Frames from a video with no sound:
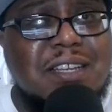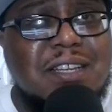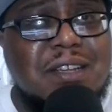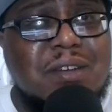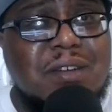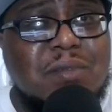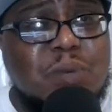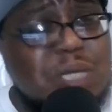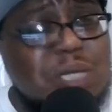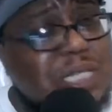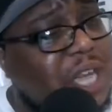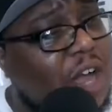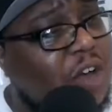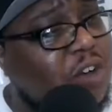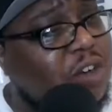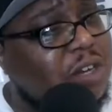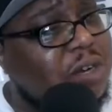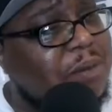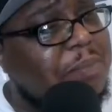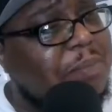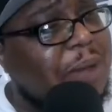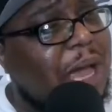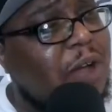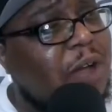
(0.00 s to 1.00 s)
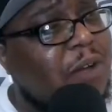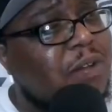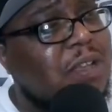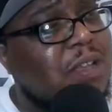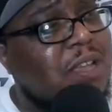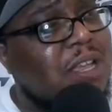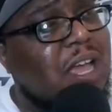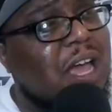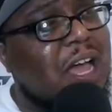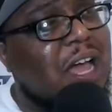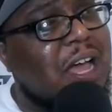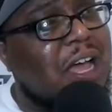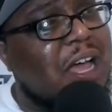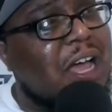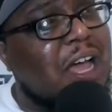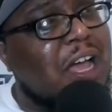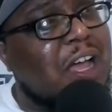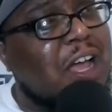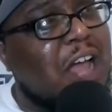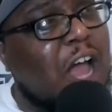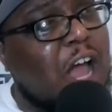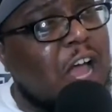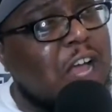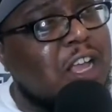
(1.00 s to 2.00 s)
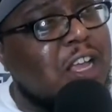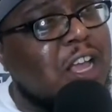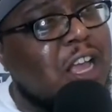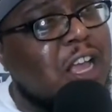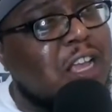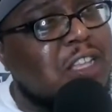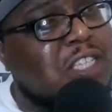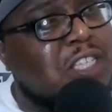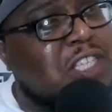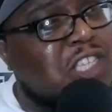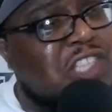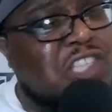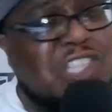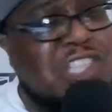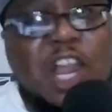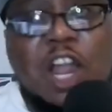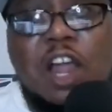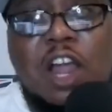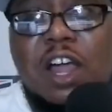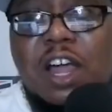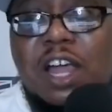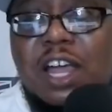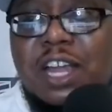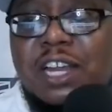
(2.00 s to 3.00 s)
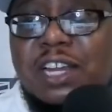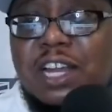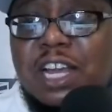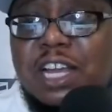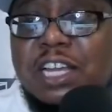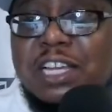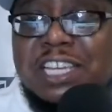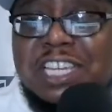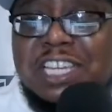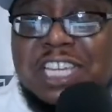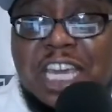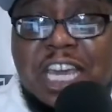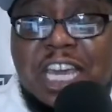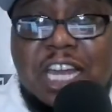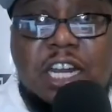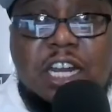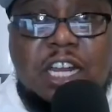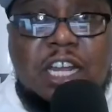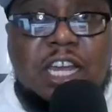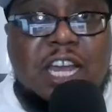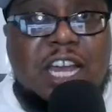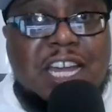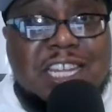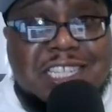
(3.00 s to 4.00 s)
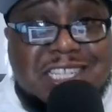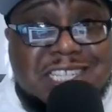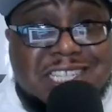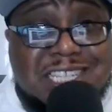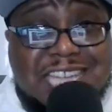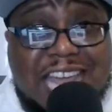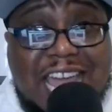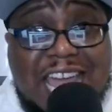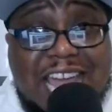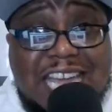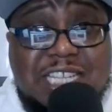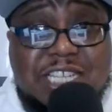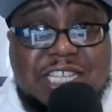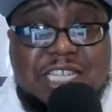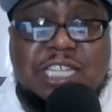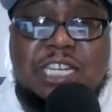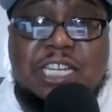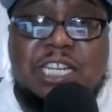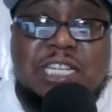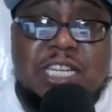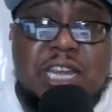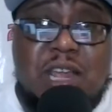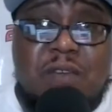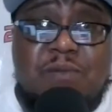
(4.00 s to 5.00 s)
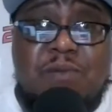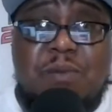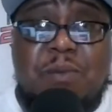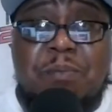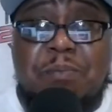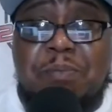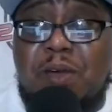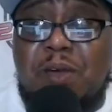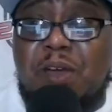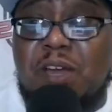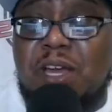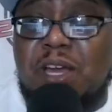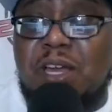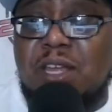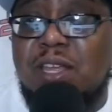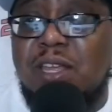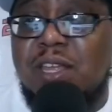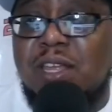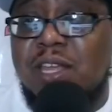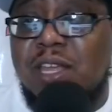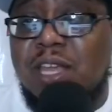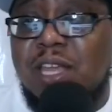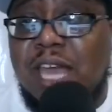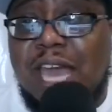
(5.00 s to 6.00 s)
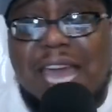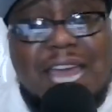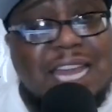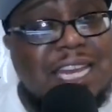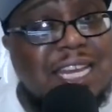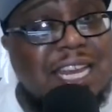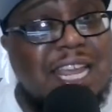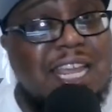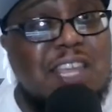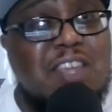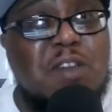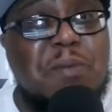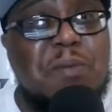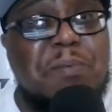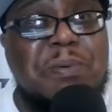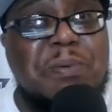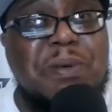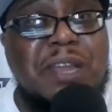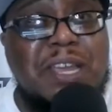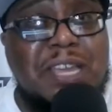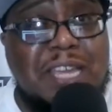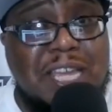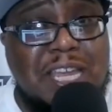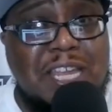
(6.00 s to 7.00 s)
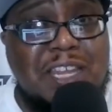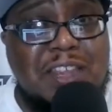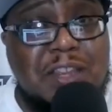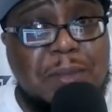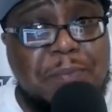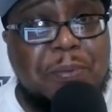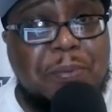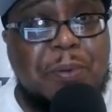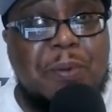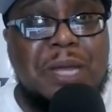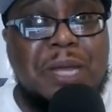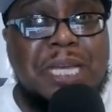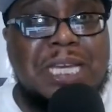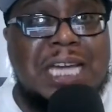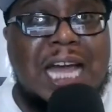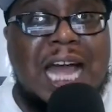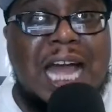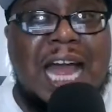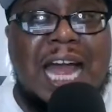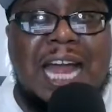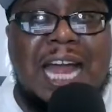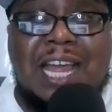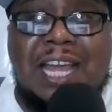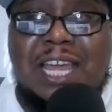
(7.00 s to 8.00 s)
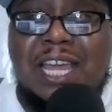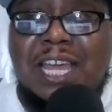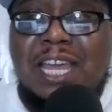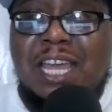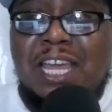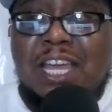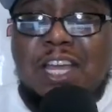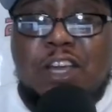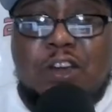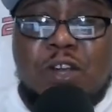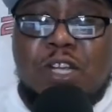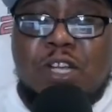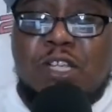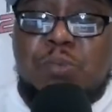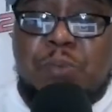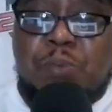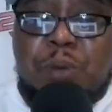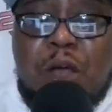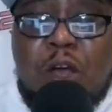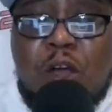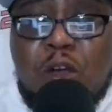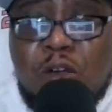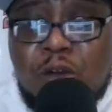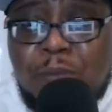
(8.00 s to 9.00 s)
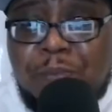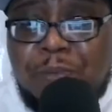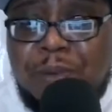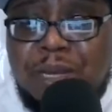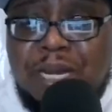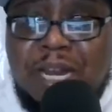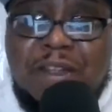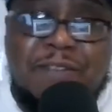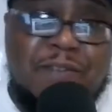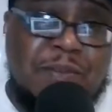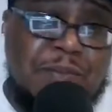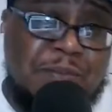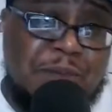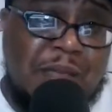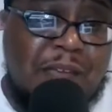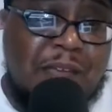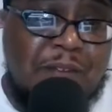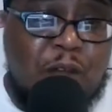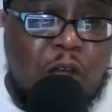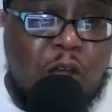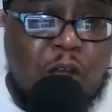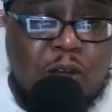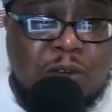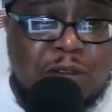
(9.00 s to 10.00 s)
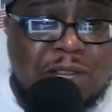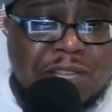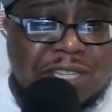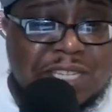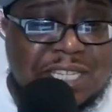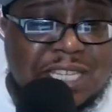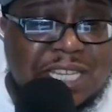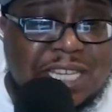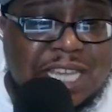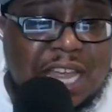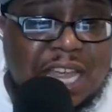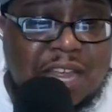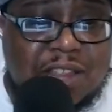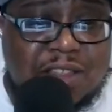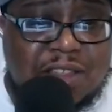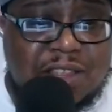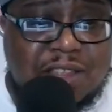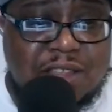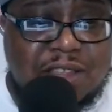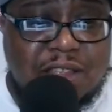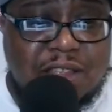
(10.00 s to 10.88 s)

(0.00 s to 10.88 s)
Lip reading: We're talking about a stud, a killer, assassin in Devin Booker. And then you bring in the point guard, Chris Paul, to put all this together.